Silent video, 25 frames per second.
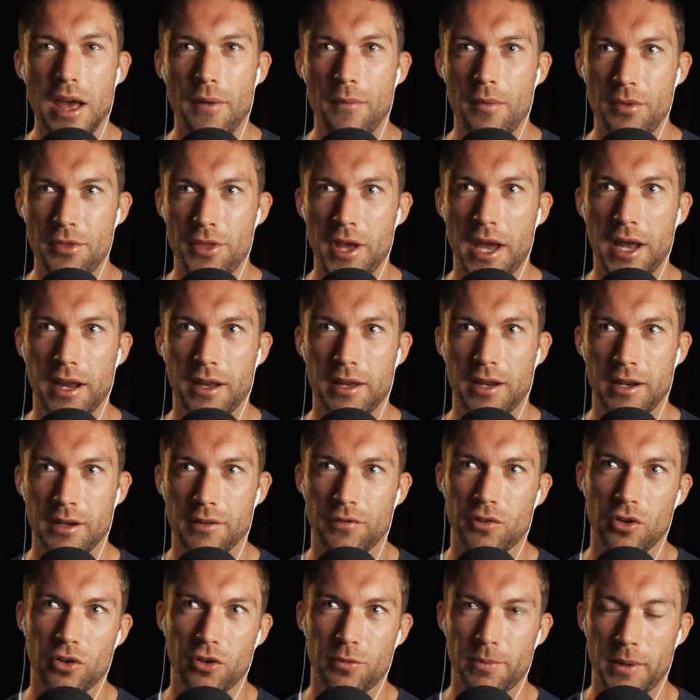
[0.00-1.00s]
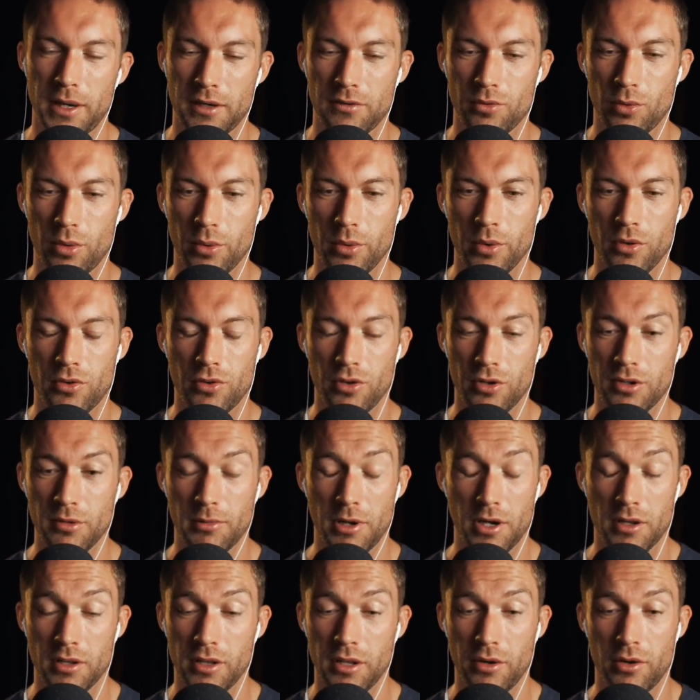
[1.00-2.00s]
That kind of goes back to what we were talking
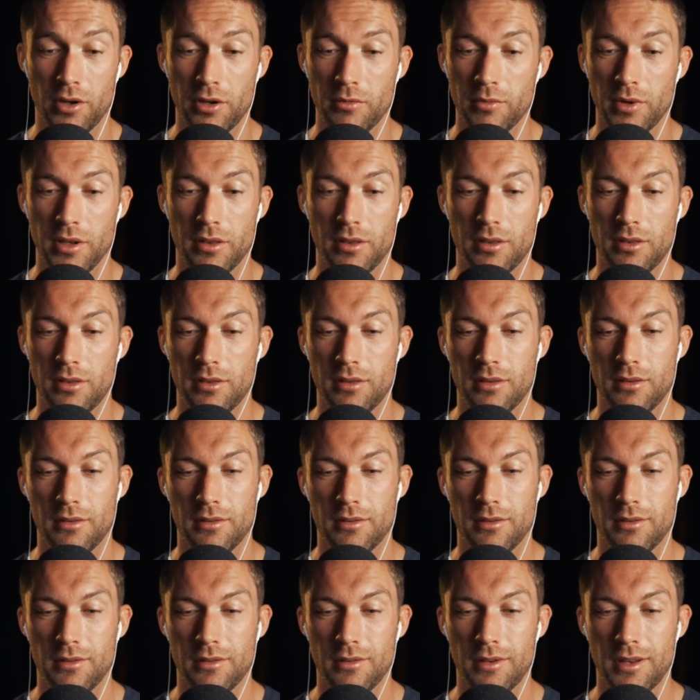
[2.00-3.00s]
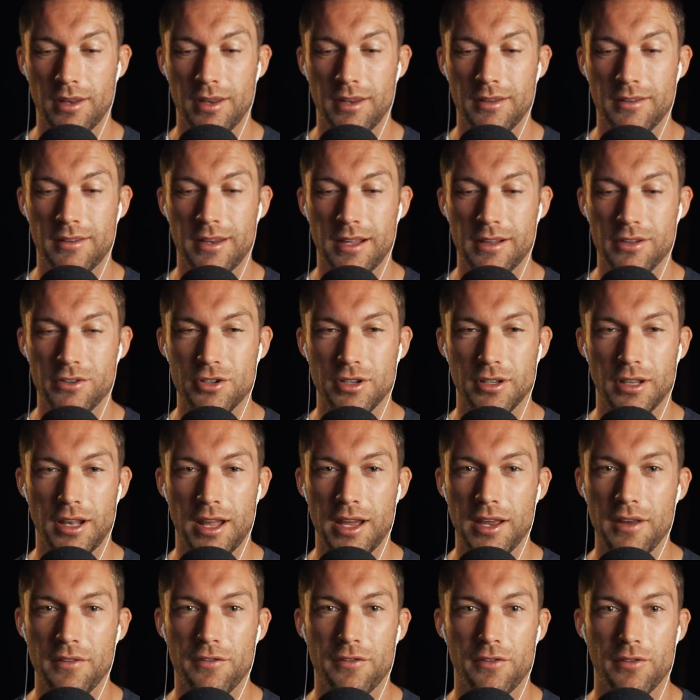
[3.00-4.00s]
about earlier on with the intelligent
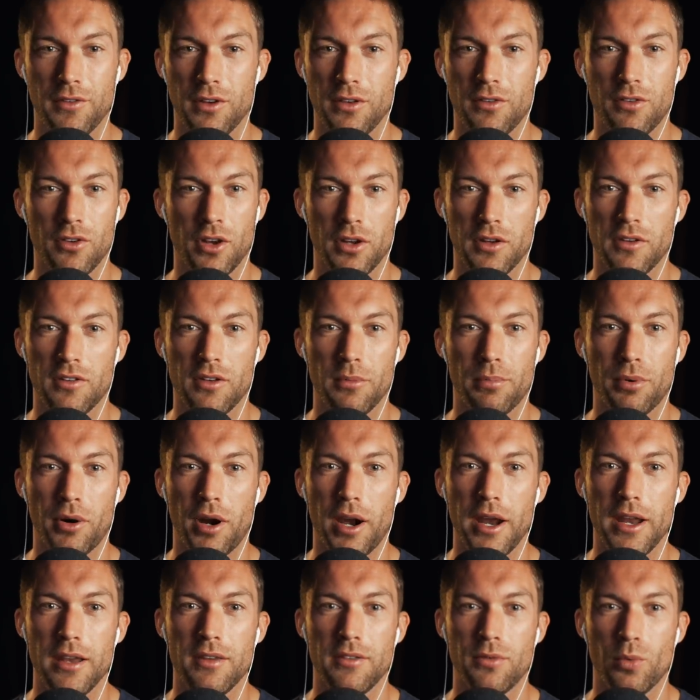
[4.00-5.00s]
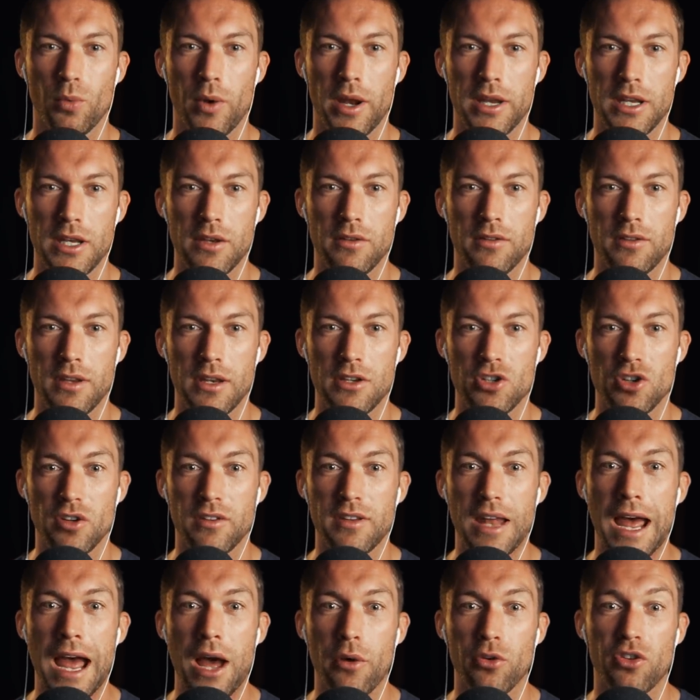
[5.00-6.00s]
life. It's not a surprise when you see just
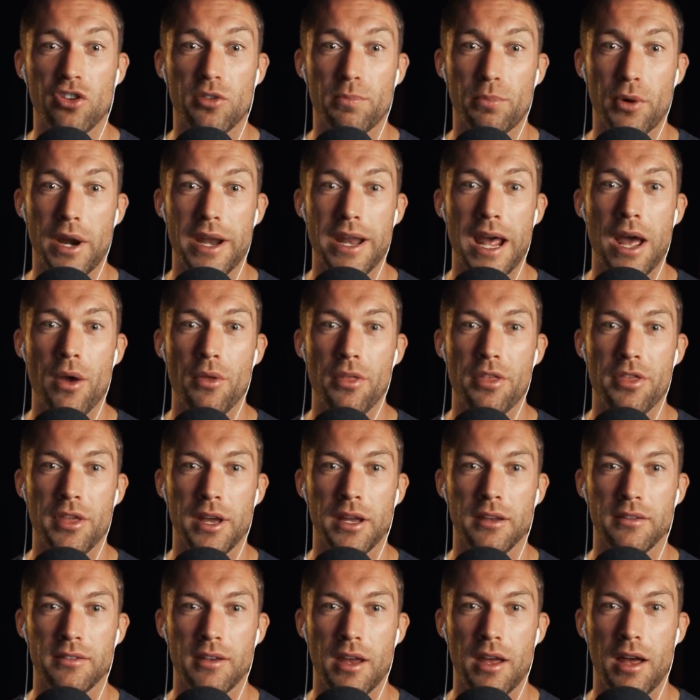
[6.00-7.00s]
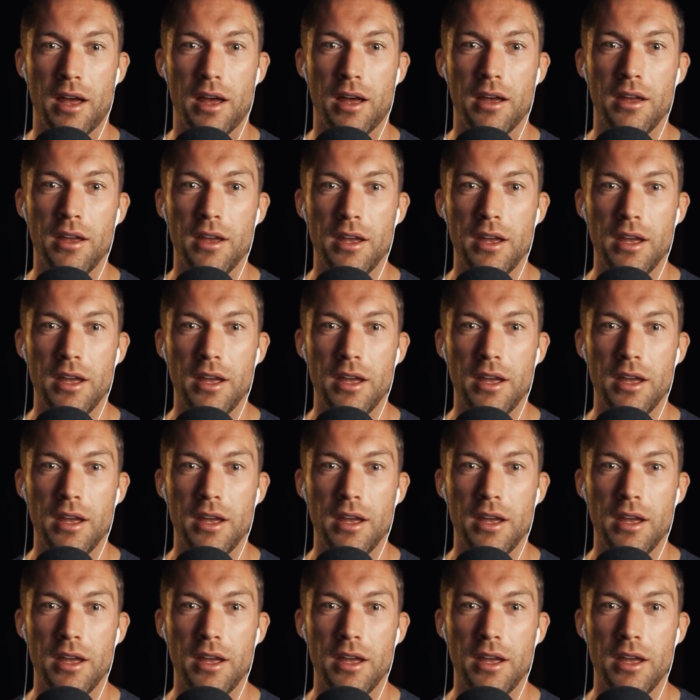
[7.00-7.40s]
how spread out things are.